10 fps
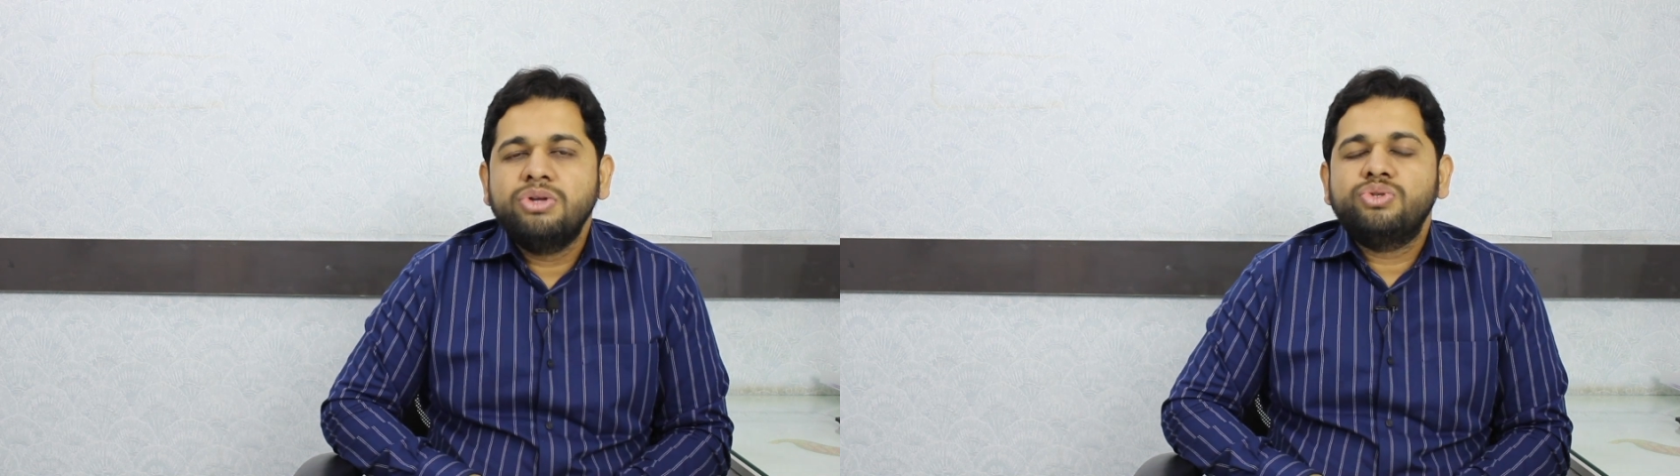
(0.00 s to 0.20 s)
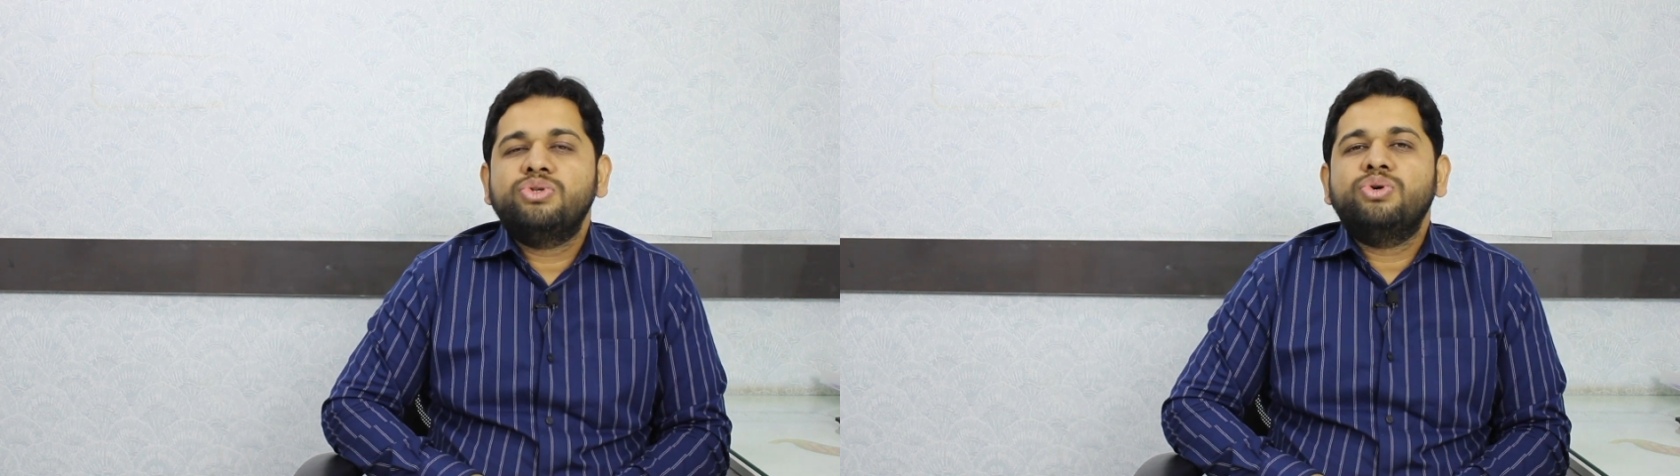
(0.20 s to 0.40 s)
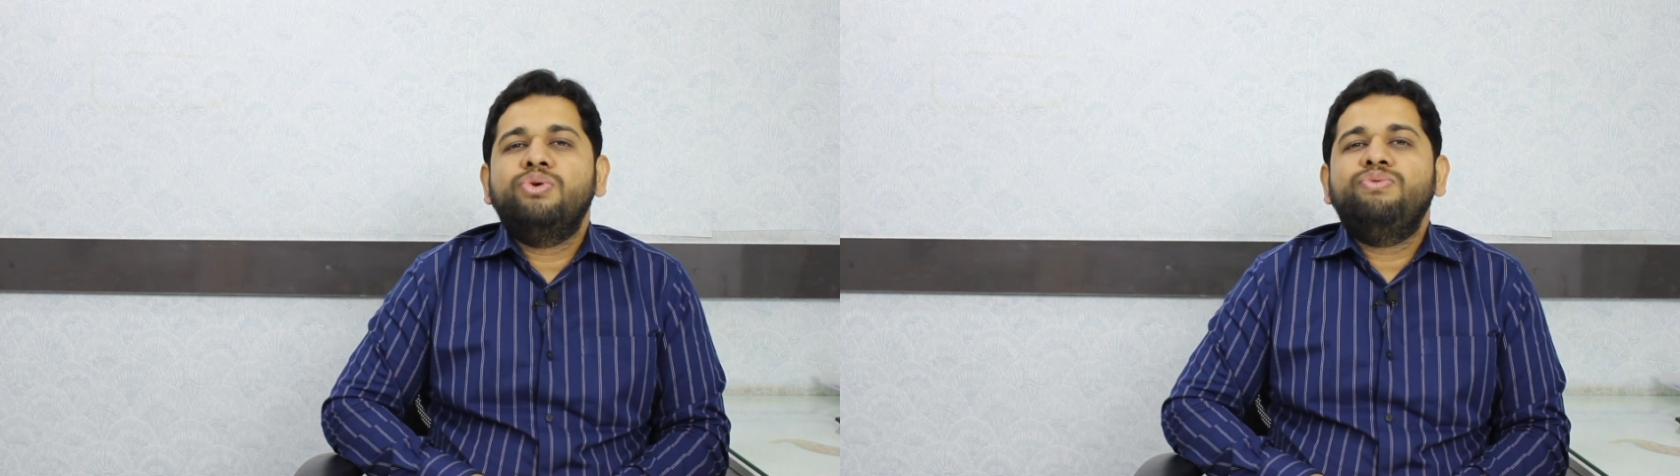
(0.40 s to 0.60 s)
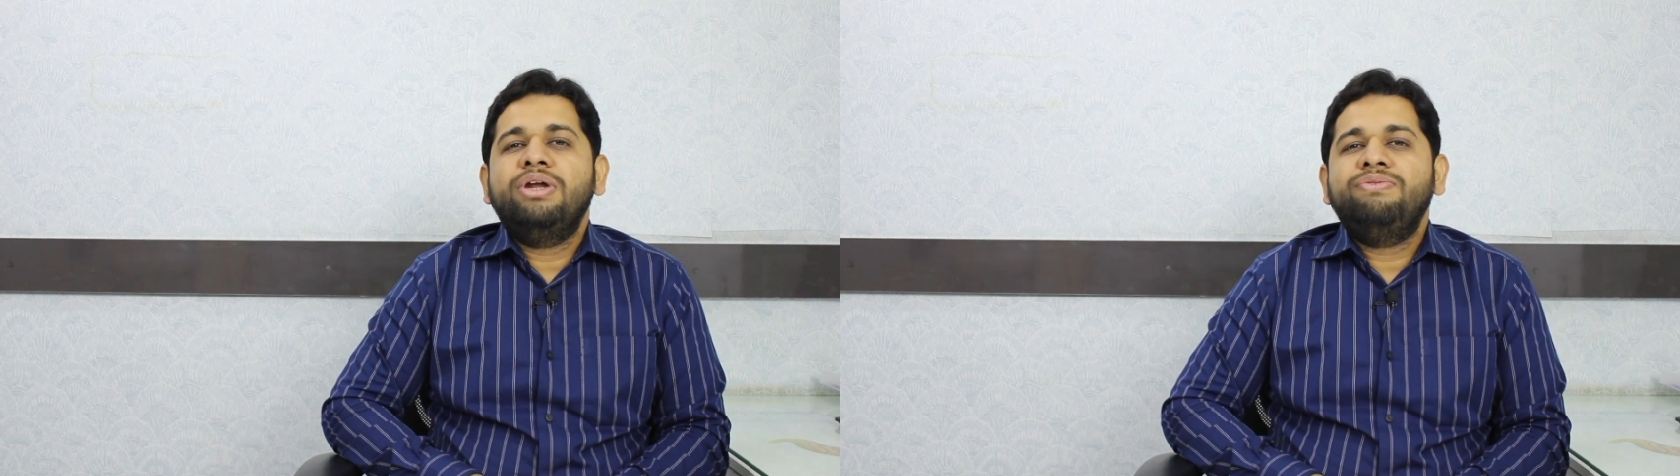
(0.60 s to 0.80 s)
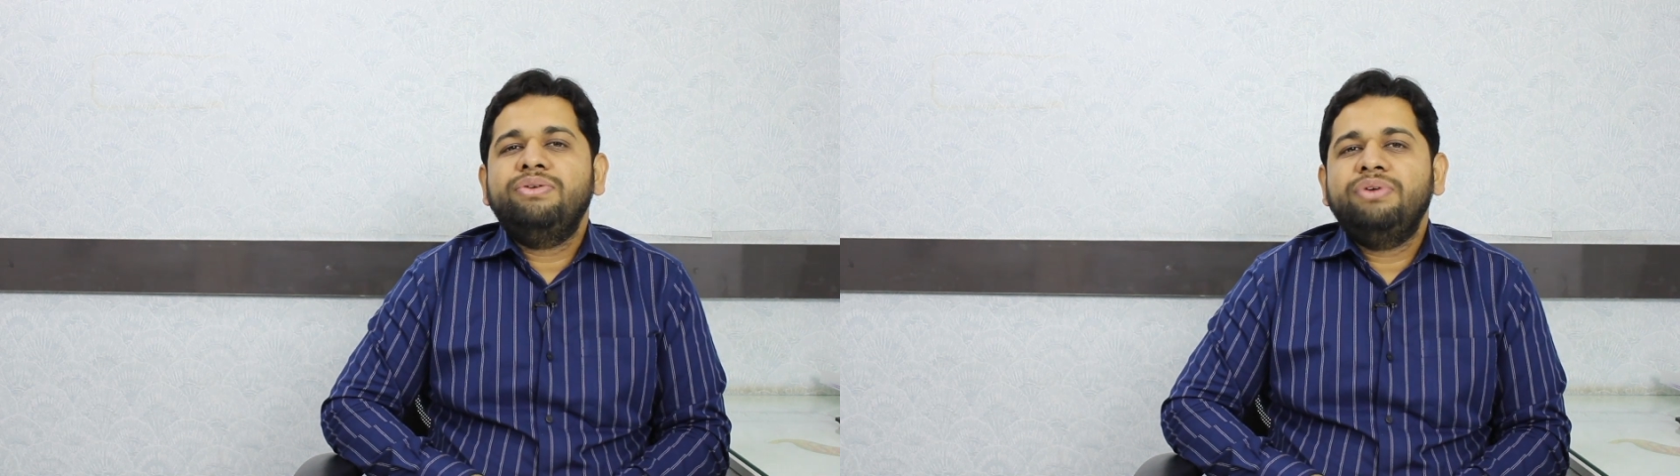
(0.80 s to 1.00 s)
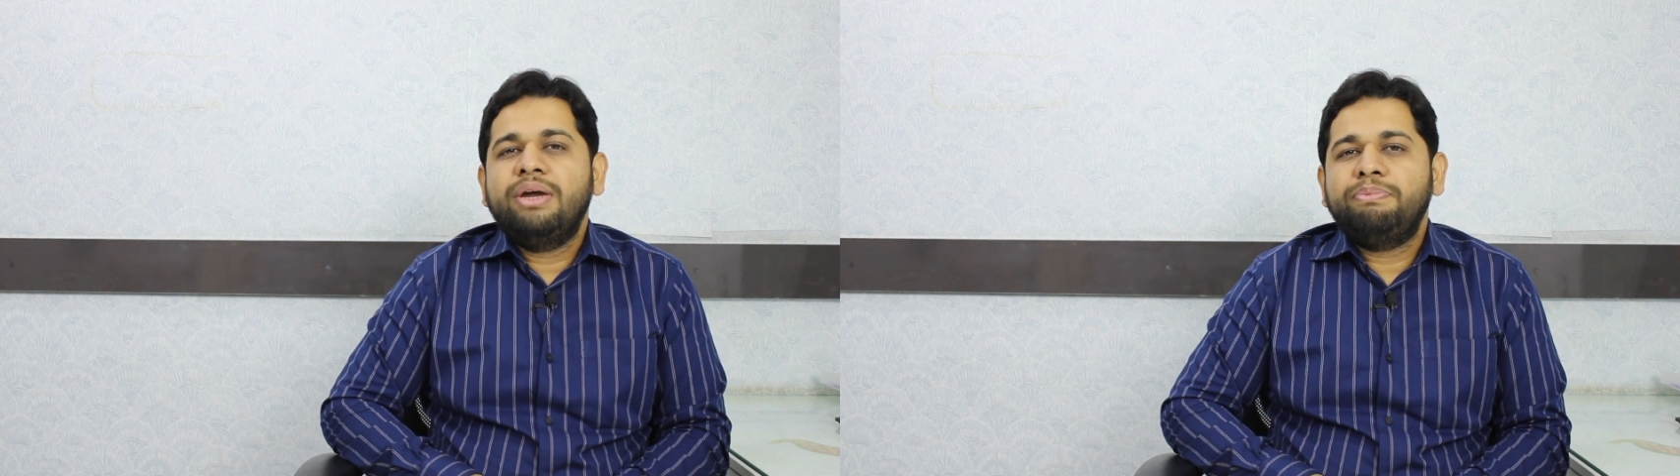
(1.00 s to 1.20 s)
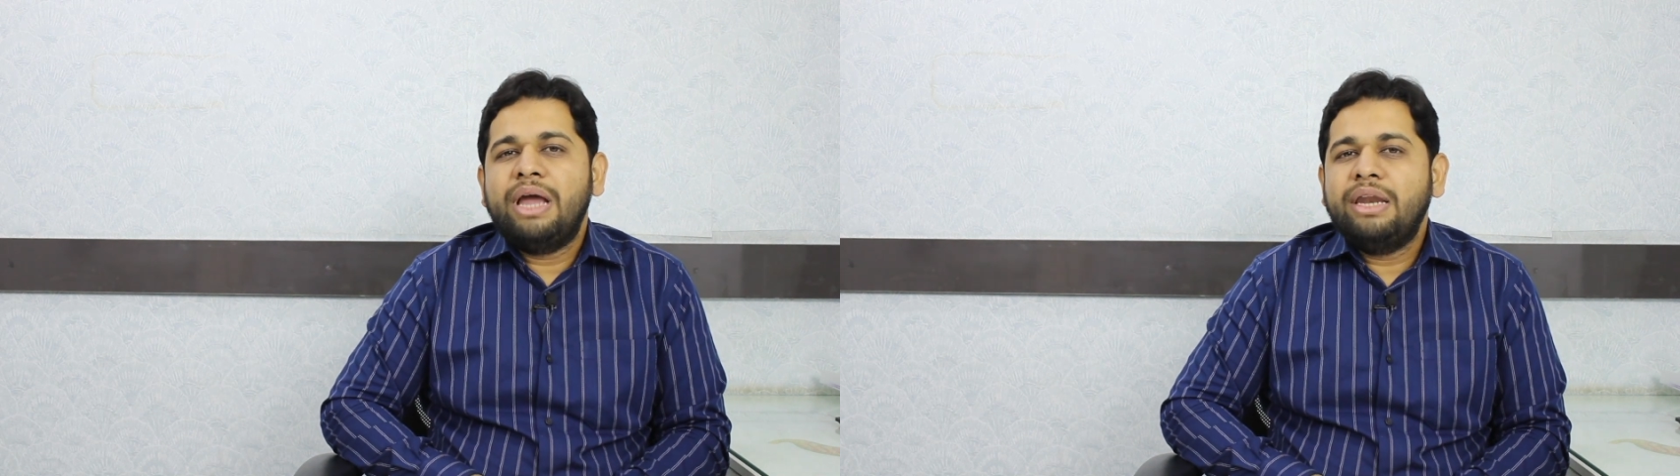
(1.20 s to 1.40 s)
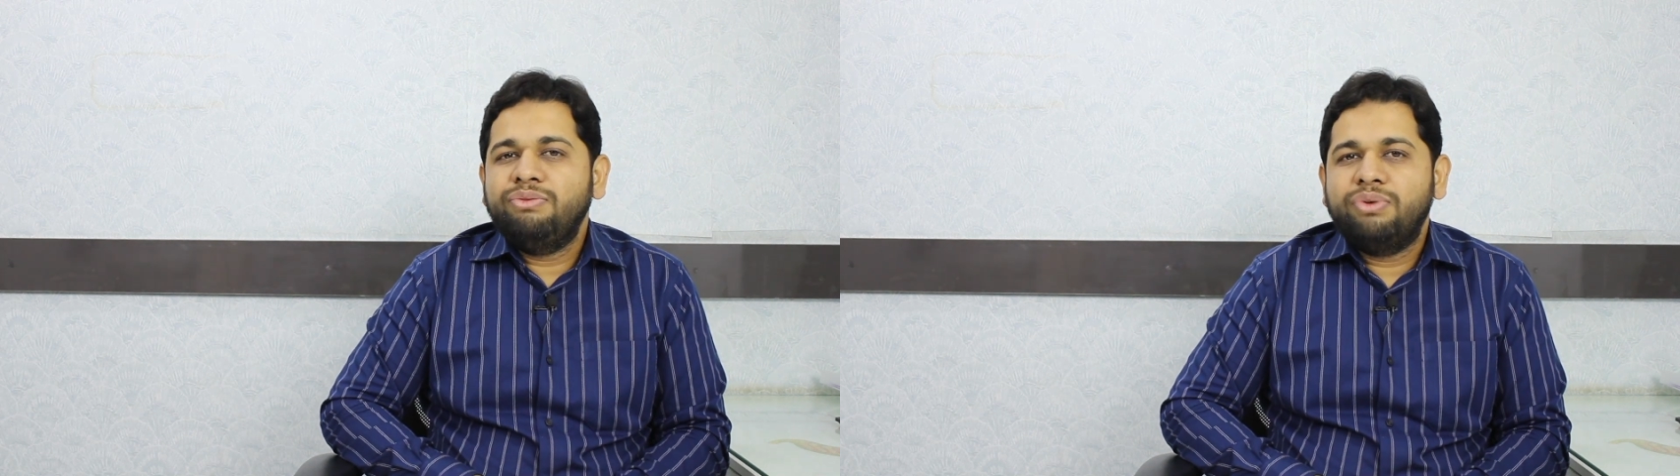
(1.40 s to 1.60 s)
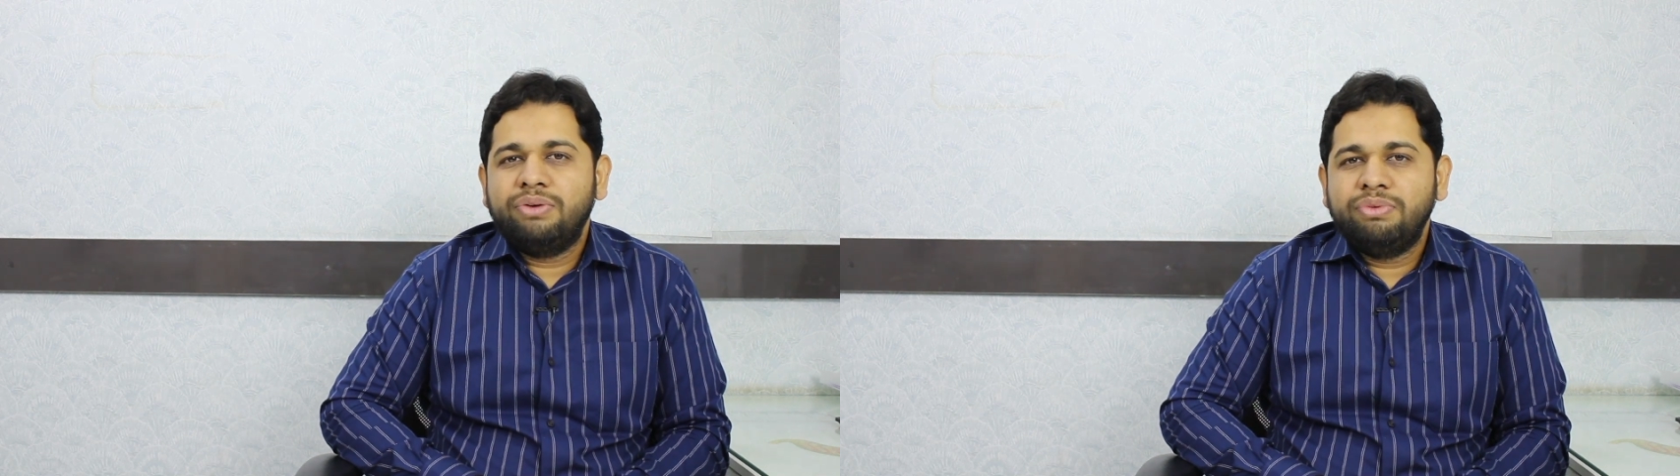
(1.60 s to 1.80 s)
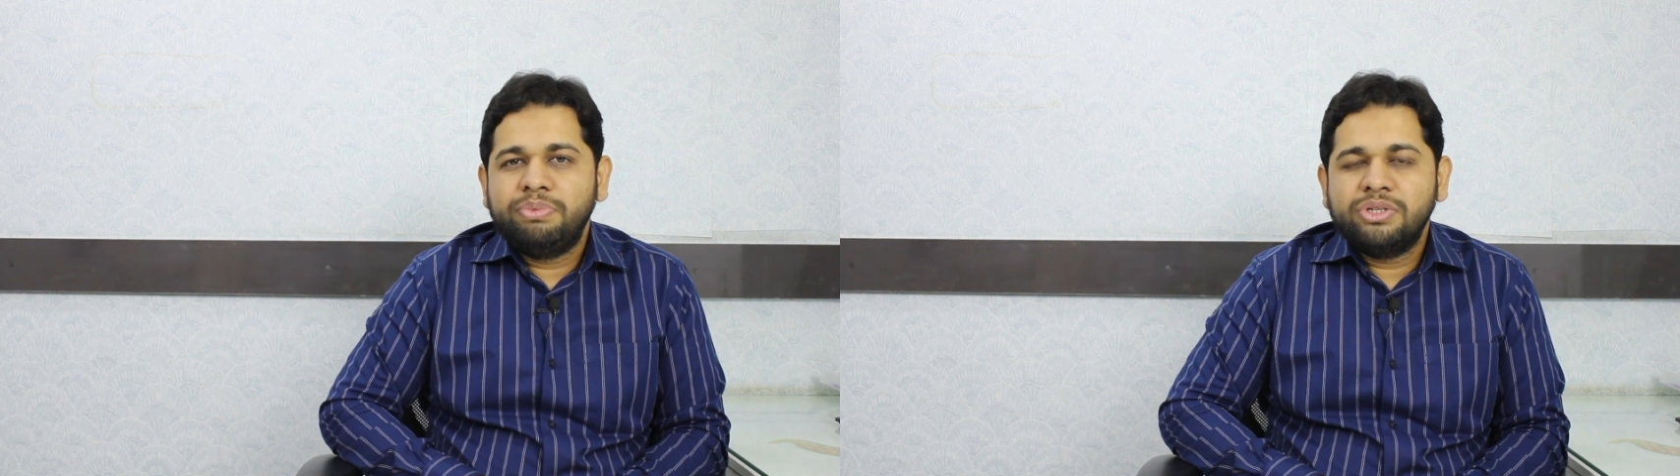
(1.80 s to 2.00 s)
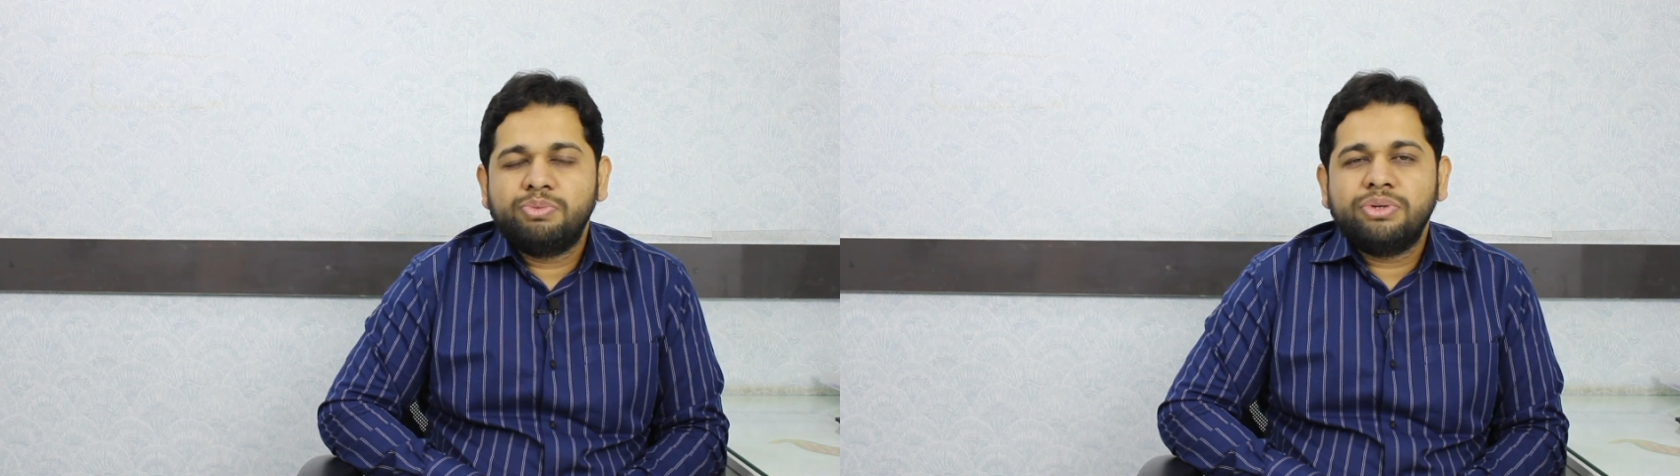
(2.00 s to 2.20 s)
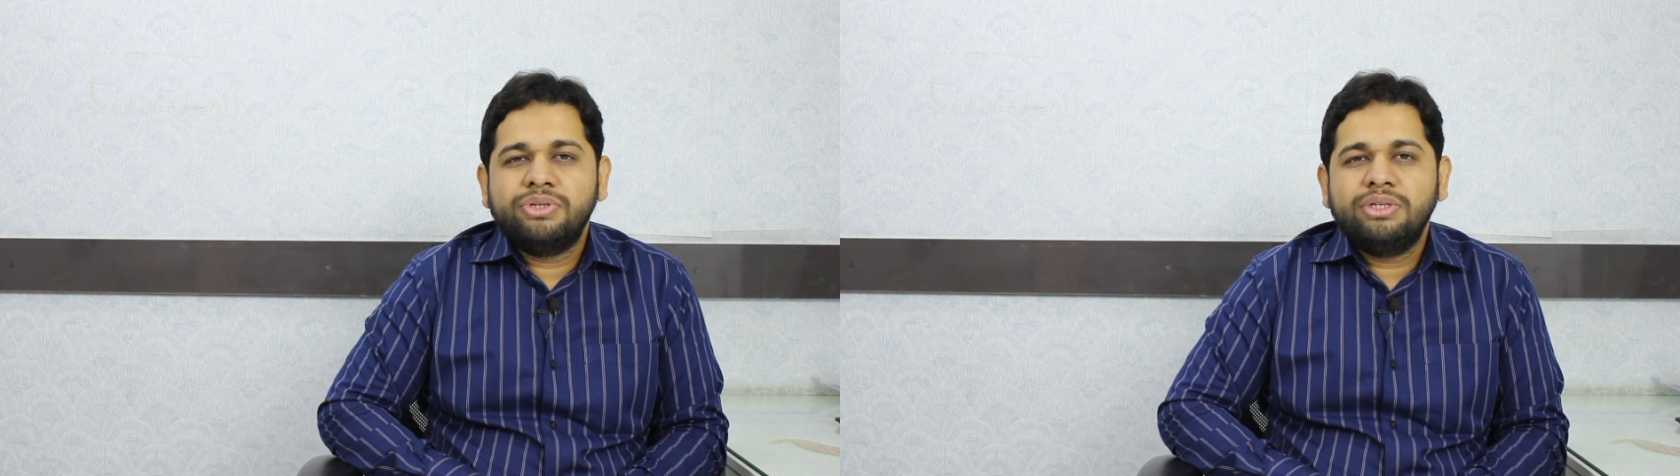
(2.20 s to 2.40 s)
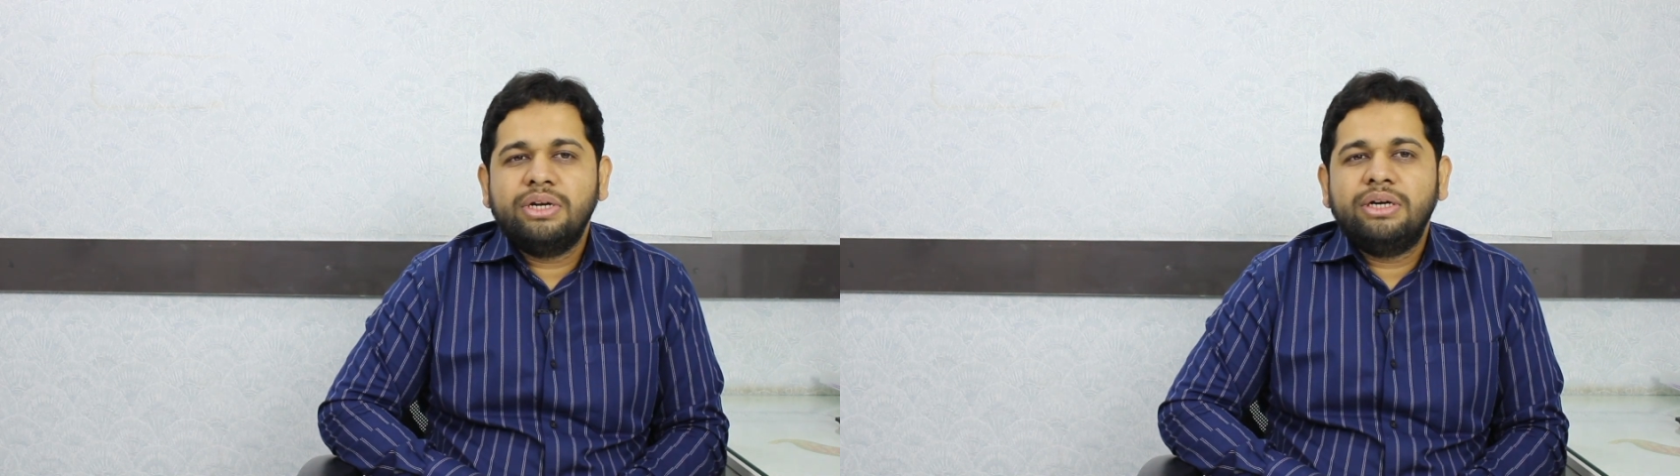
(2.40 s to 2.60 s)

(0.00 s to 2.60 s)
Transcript: So whenever we are planning for a Whipple's procedure,